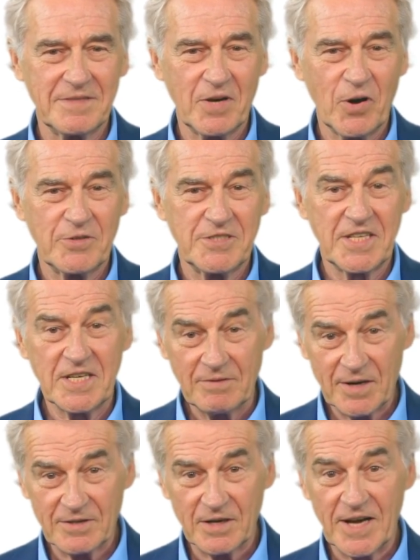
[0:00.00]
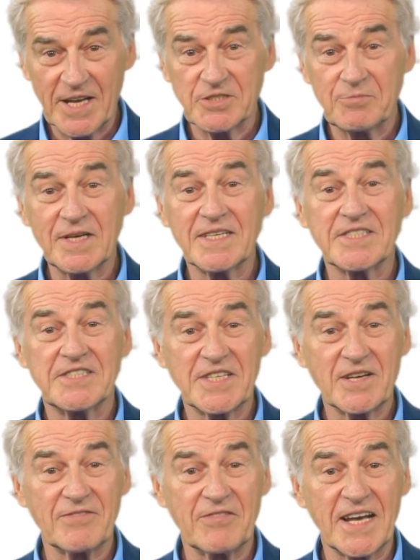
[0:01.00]
Also, are the loudspeakers
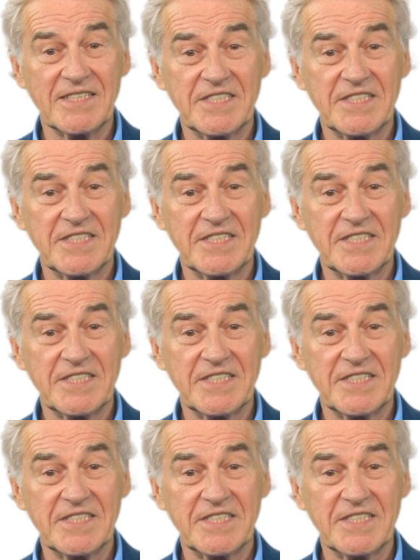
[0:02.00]
certified